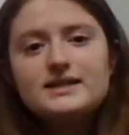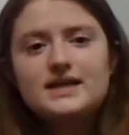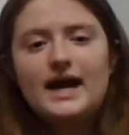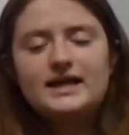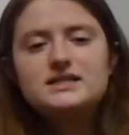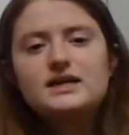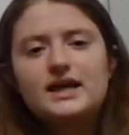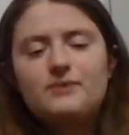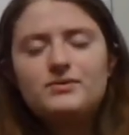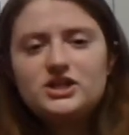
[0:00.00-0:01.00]
To end,
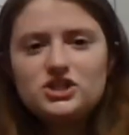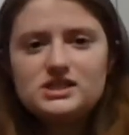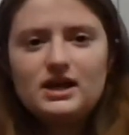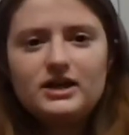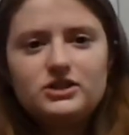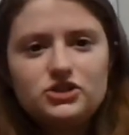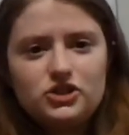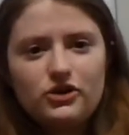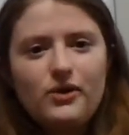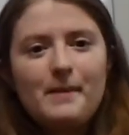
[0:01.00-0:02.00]
can we just
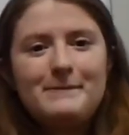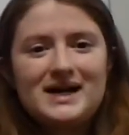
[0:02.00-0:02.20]
do